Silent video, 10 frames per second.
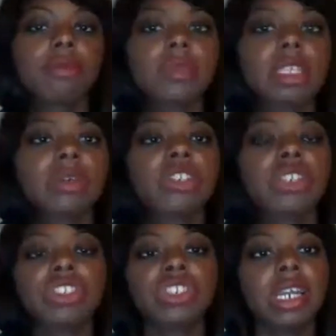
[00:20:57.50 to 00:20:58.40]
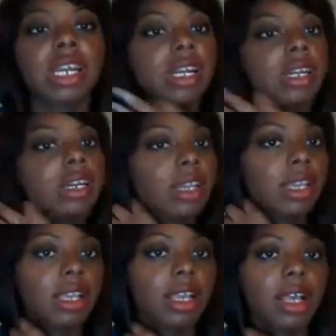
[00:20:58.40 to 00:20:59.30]
especially share
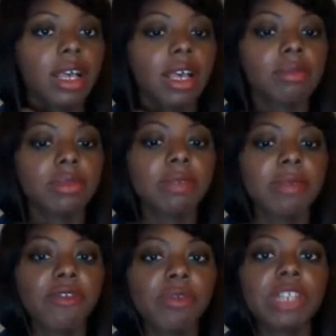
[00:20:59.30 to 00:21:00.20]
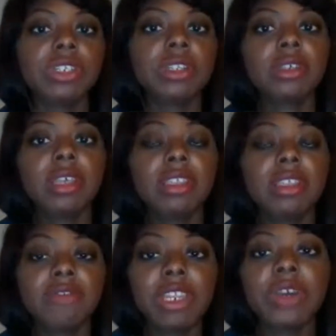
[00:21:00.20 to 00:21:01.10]
some information
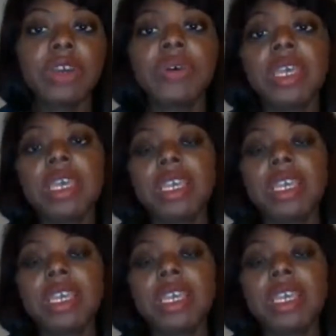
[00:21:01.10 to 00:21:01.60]
in this